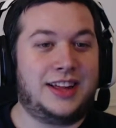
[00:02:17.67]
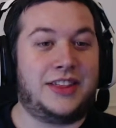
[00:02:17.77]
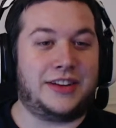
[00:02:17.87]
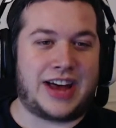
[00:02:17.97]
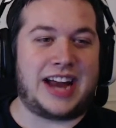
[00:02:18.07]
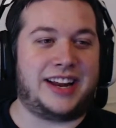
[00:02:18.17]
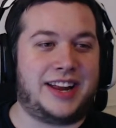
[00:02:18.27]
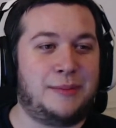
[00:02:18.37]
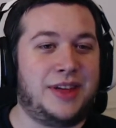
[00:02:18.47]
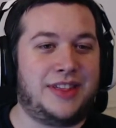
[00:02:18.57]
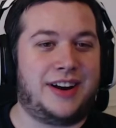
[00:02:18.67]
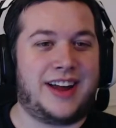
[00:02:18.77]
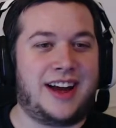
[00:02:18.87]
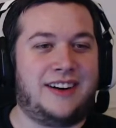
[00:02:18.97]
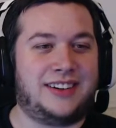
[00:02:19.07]
They've added him in there
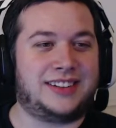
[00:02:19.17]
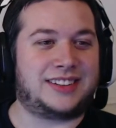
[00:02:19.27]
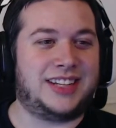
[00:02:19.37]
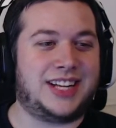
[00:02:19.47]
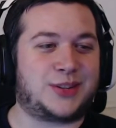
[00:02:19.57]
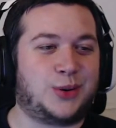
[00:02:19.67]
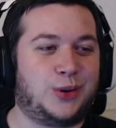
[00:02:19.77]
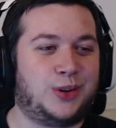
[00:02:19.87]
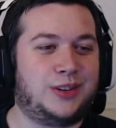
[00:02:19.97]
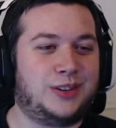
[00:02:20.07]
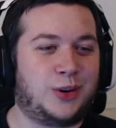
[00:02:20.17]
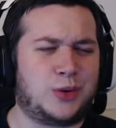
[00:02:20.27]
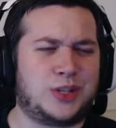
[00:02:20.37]
restoring now. That's liberty cool.